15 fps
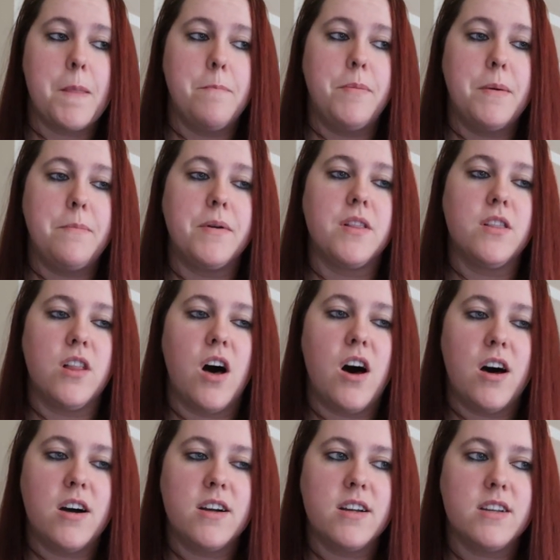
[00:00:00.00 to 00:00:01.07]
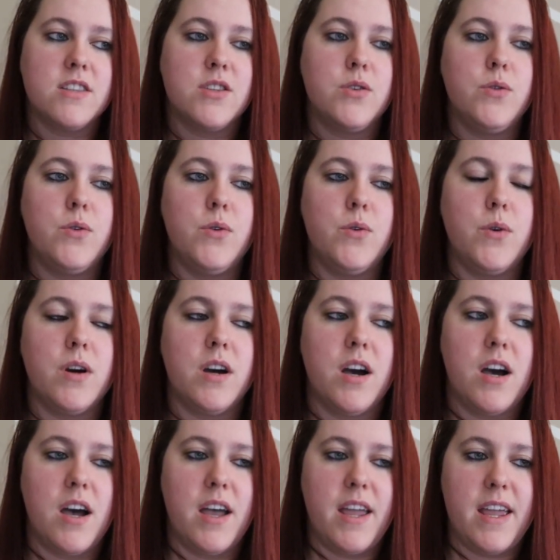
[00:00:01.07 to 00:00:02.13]
but belong to
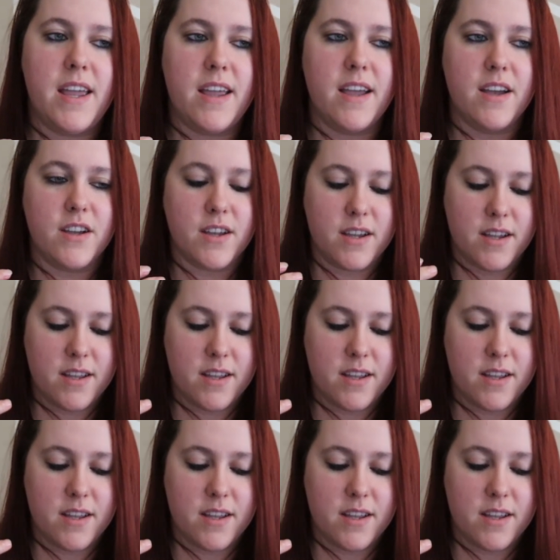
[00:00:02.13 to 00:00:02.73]
a